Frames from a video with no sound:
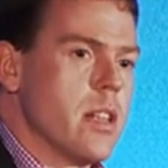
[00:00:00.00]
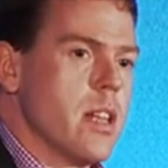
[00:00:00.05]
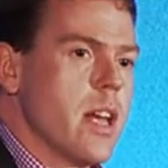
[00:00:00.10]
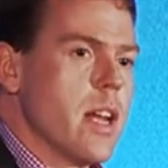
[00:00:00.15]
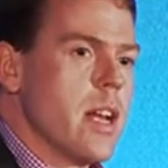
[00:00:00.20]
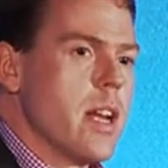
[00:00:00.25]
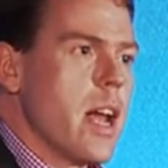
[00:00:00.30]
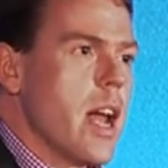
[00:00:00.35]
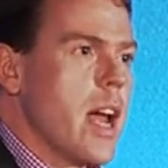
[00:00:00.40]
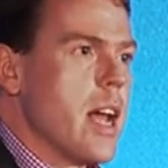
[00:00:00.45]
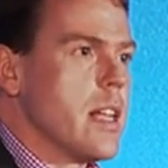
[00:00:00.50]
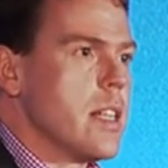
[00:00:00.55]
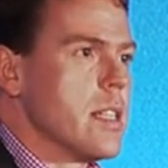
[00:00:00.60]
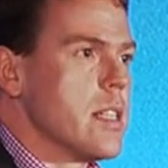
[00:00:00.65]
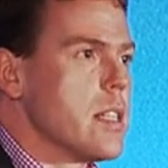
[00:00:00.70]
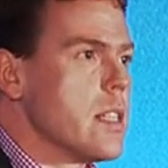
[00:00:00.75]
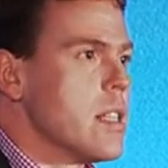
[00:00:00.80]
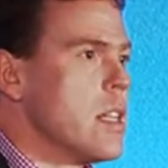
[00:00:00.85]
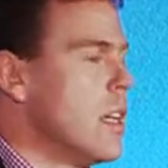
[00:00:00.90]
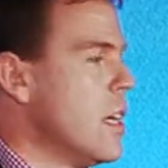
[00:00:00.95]
then
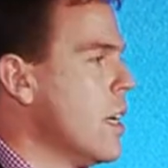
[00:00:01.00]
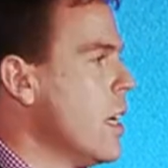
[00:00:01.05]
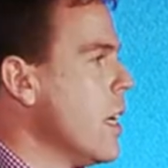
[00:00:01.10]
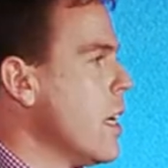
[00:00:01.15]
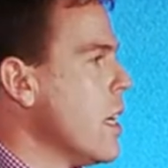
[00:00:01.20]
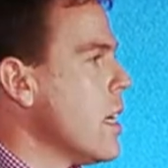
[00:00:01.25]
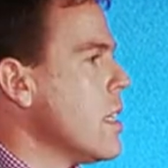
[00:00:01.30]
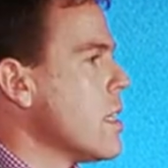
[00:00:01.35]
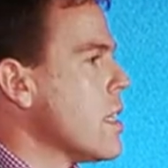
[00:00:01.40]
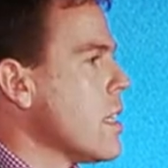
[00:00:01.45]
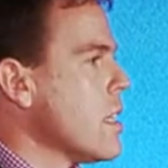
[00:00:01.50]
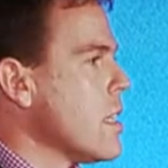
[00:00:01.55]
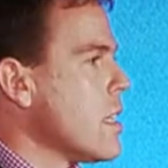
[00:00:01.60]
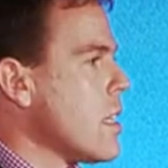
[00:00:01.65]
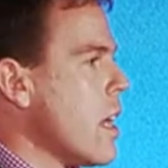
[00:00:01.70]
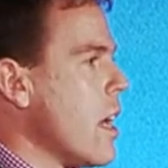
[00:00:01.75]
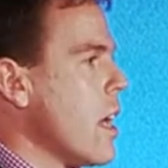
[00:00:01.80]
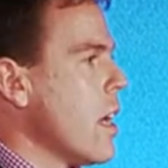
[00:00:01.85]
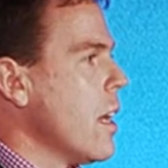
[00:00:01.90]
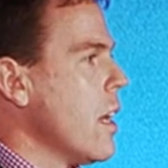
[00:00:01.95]
has its
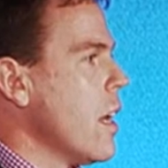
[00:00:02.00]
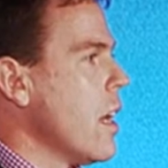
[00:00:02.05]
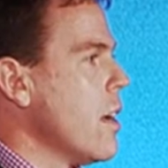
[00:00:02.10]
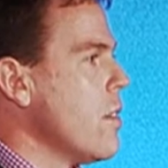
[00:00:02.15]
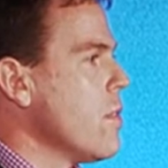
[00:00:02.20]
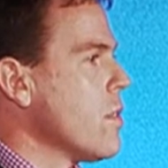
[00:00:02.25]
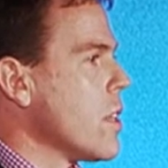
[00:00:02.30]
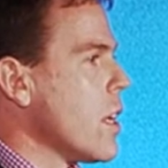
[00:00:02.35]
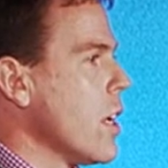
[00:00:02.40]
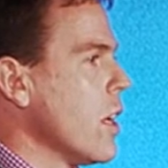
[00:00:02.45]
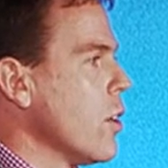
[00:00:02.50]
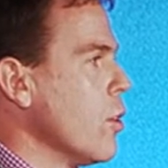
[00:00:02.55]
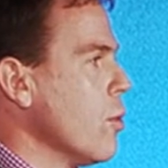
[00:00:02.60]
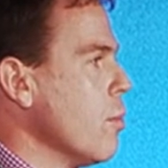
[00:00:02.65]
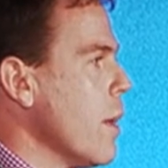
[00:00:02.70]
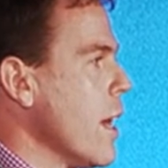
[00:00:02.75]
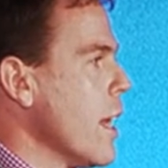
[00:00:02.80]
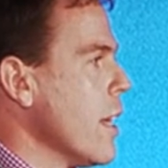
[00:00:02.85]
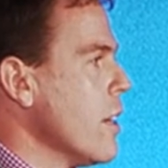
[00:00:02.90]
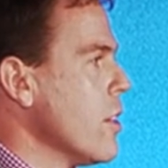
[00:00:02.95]
entire life cycle
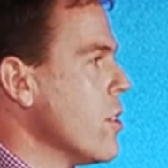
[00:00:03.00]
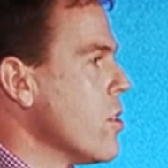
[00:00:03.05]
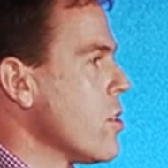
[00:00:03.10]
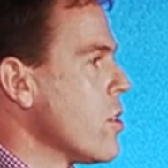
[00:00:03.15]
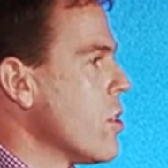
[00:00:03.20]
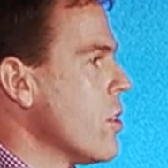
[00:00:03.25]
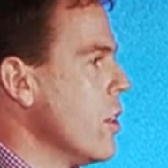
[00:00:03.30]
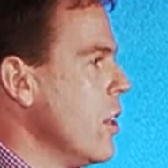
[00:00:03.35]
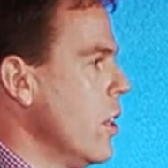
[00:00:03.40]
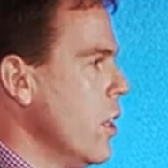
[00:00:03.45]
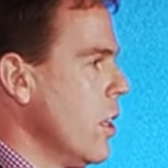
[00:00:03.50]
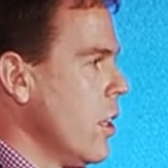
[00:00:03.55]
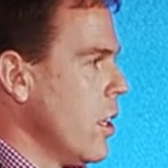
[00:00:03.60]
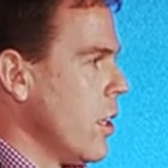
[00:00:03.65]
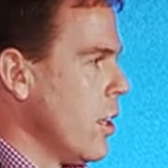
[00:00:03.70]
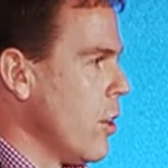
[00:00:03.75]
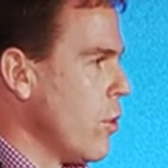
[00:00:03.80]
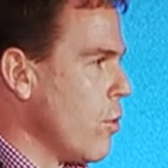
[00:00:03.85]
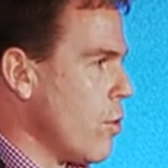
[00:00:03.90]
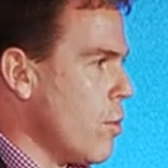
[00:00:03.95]
managed.
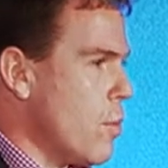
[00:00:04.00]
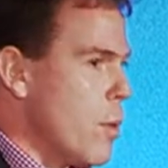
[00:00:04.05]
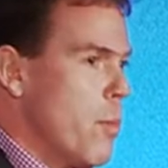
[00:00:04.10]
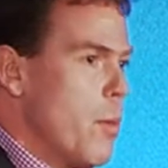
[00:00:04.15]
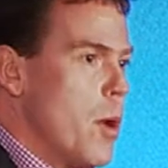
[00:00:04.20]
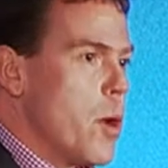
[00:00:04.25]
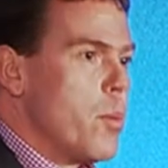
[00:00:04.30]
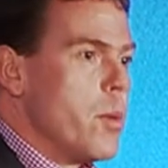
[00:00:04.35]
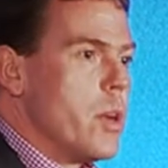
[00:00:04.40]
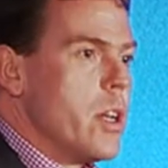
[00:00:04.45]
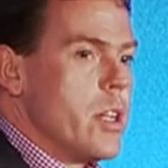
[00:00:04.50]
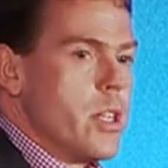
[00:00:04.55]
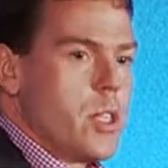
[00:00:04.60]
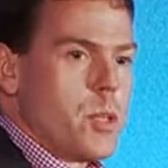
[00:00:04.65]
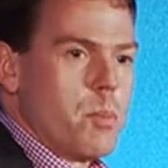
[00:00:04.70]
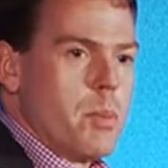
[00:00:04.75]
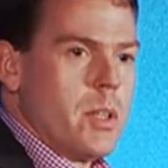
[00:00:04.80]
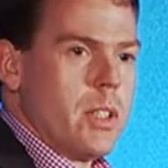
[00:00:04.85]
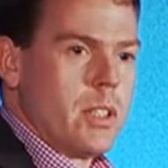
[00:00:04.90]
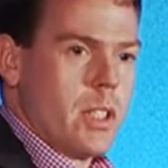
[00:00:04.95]
You know, from the moment it's
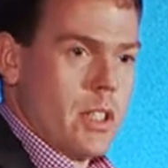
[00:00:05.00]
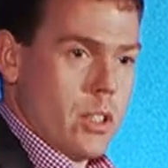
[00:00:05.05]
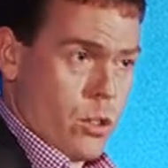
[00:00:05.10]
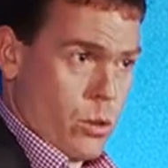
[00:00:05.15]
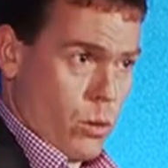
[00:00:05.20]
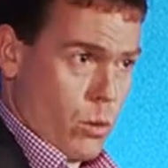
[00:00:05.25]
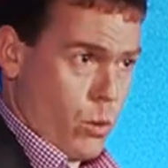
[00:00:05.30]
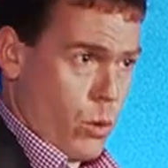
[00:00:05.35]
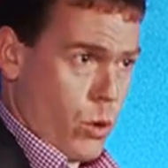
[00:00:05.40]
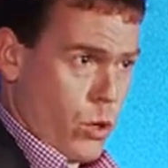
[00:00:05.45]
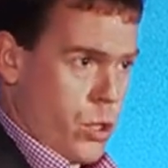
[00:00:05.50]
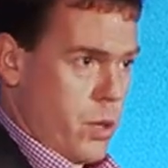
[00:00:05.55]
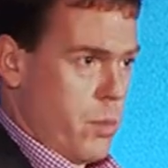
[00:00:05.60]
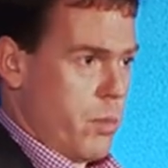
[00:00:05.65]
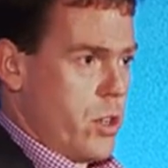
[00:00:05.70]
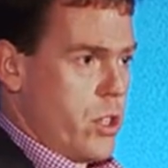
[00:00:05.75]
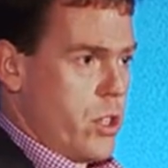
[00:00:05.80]
built into a washing